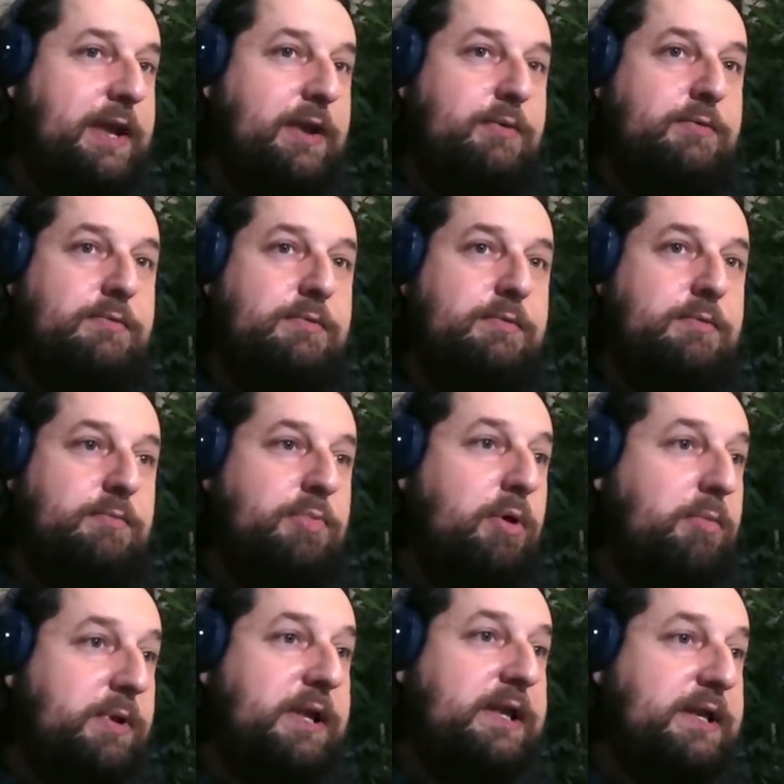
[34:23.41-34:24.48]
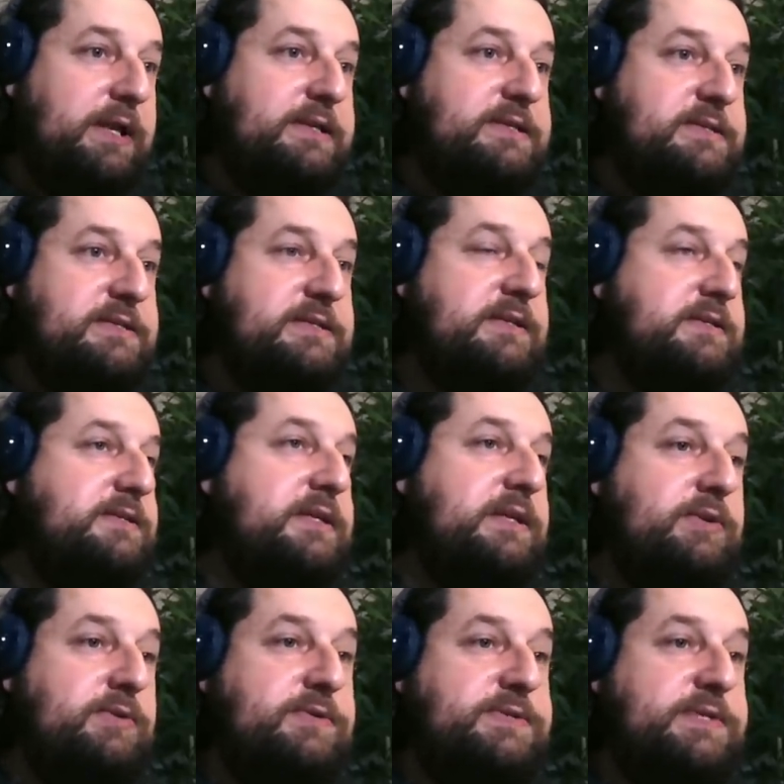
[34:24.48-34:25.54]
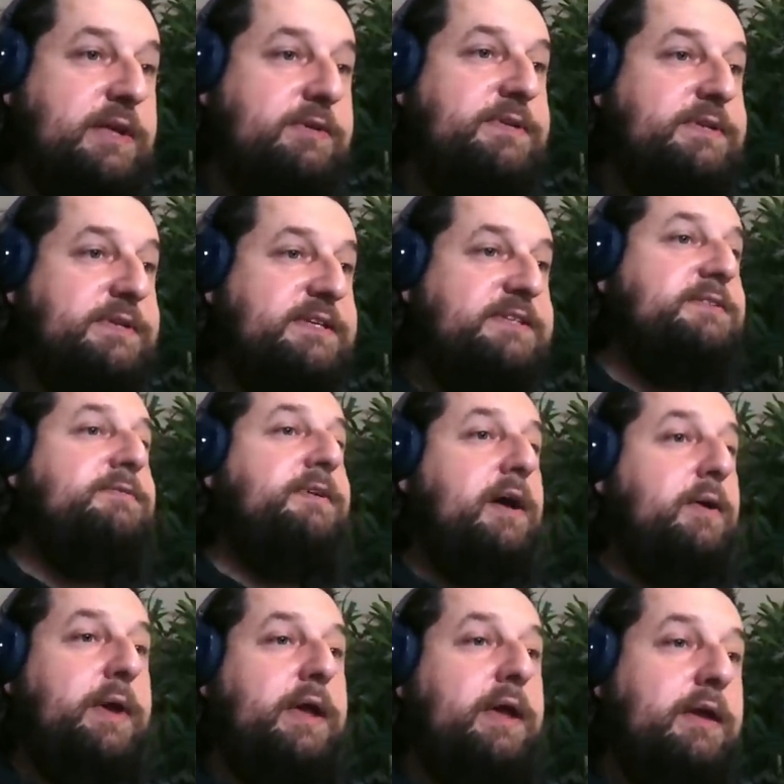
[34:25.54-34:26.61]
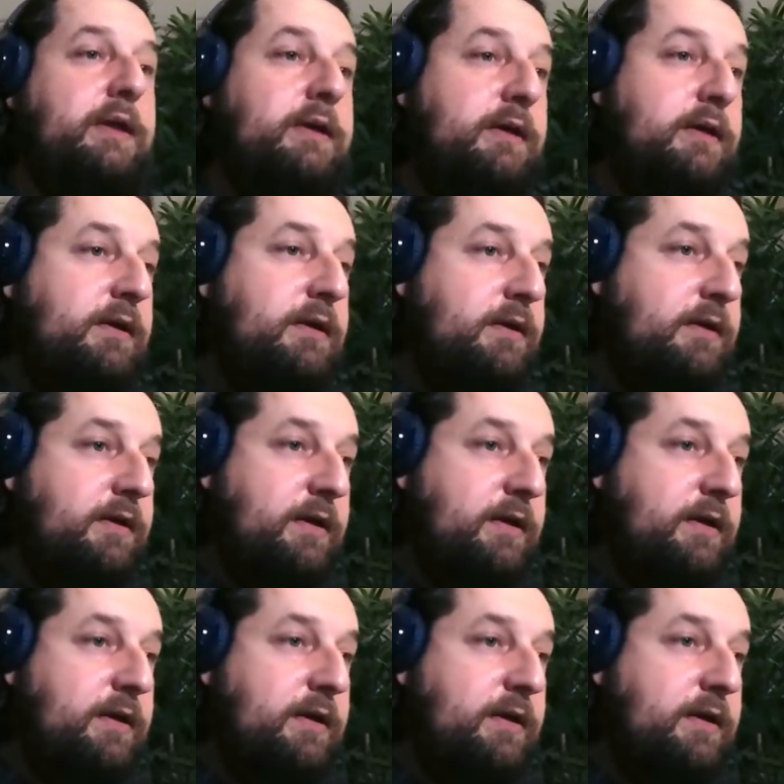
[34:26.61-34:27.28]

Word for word: you're now publicly distancing yourself and disavowing